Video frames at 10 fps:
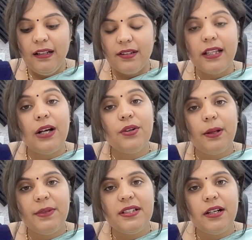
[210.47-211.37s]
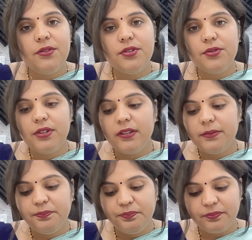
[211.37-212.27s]
Now coming down to
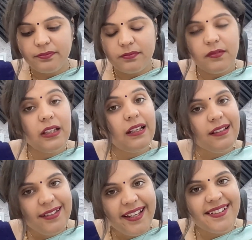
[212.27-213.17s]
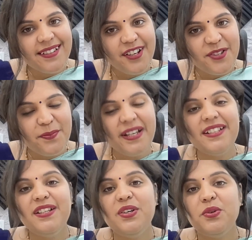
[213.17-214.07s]
the next
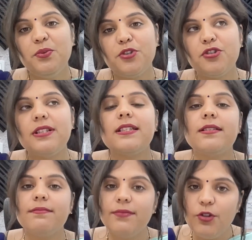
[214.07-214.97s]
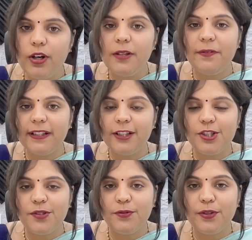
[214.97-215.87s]
aspect, which is qualifying the
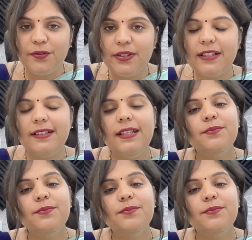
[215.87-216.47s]
interview, definitely.